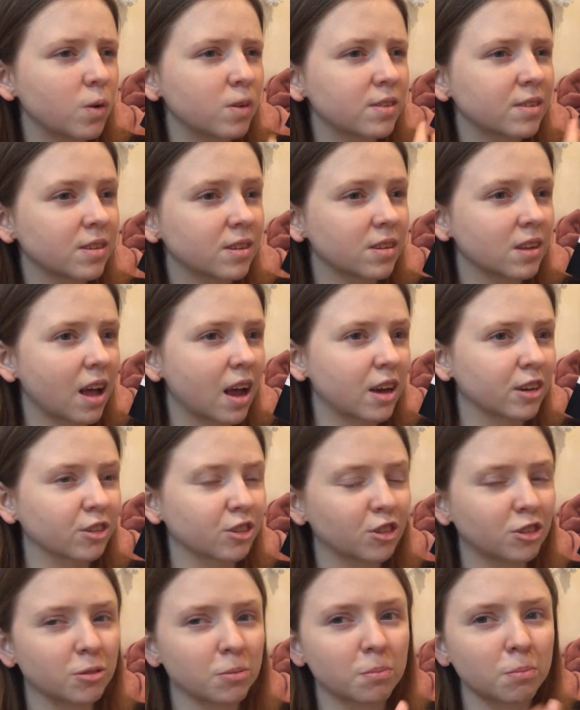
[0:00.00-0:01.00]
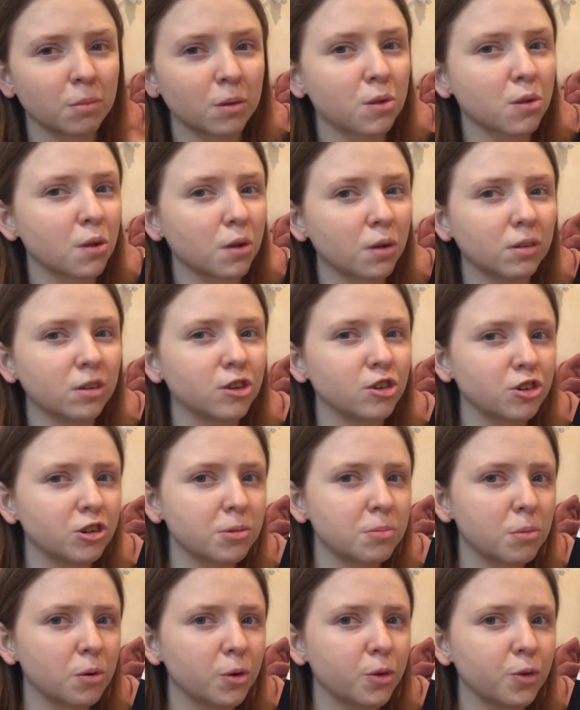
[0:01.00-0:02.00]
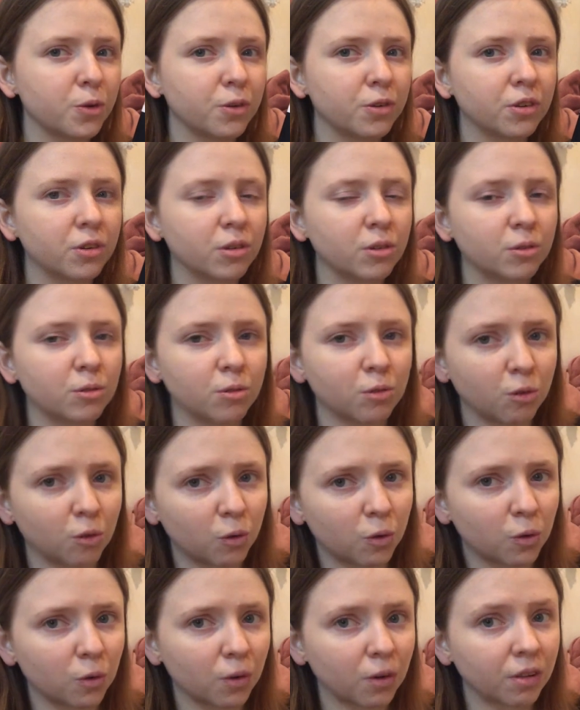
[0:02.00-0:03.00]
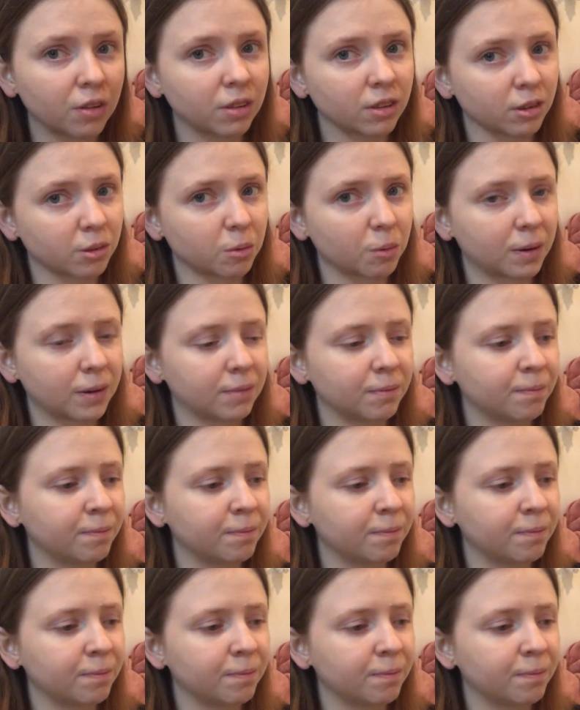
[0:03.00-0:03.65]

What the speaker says: slash mythology mood for this one.